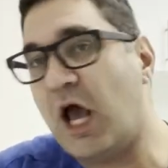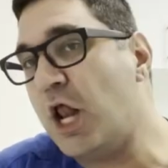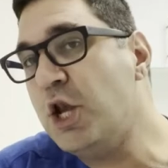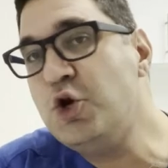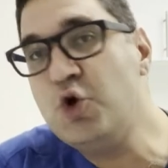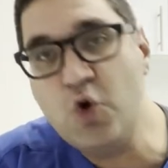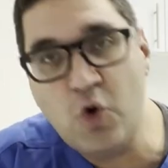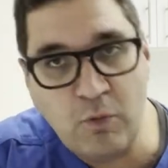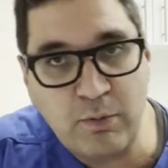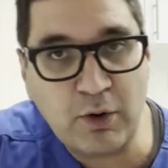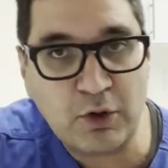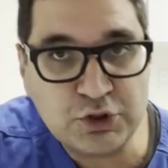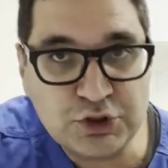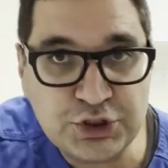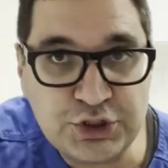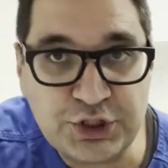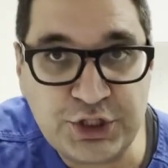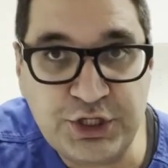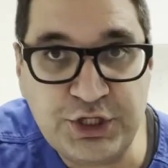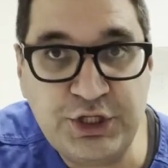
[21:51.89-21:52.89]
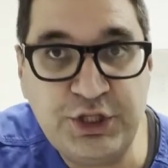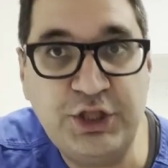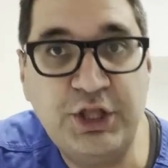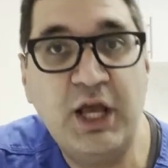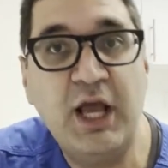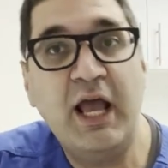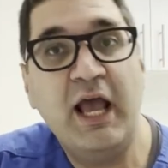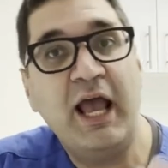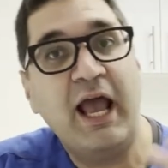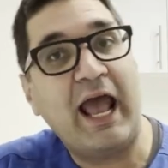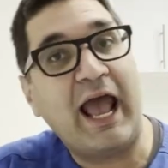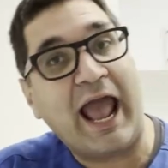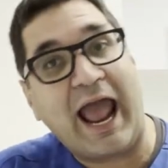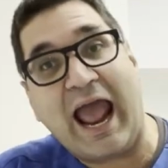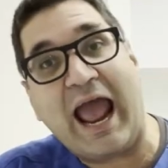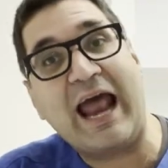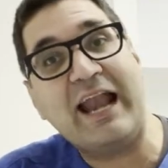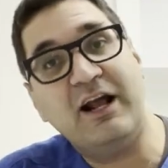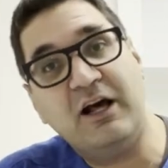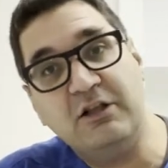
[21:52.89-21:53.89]
a newborn's teeth
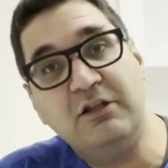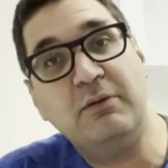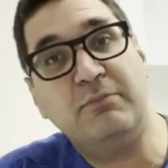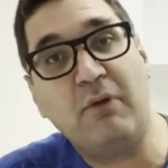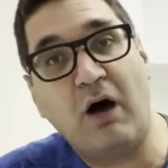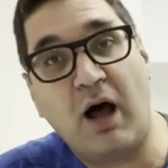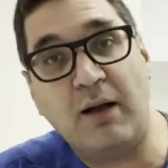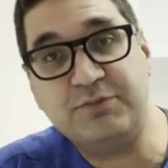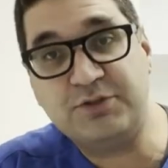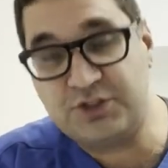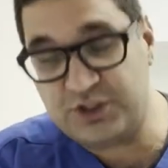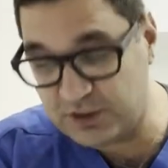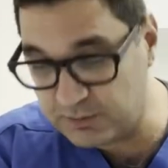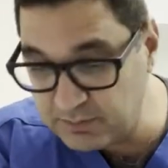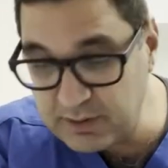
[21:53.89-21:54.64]
and the mom's teeth?